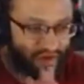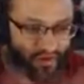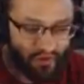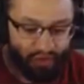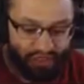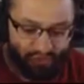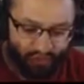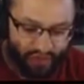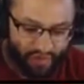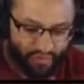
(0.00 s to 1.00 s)
You don't watch me
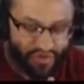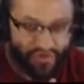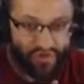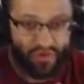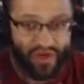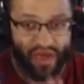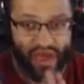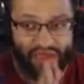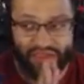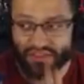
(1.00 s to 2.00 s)
play, but you do want to
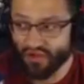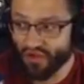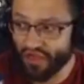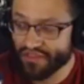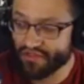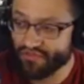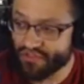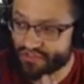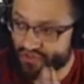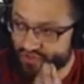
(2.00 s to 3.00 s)
install costumes,
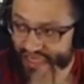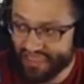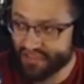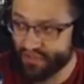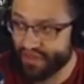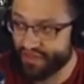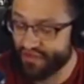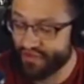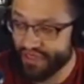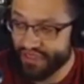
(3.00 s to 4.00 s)
so that's the way to do
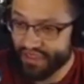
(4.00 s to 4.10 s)
it.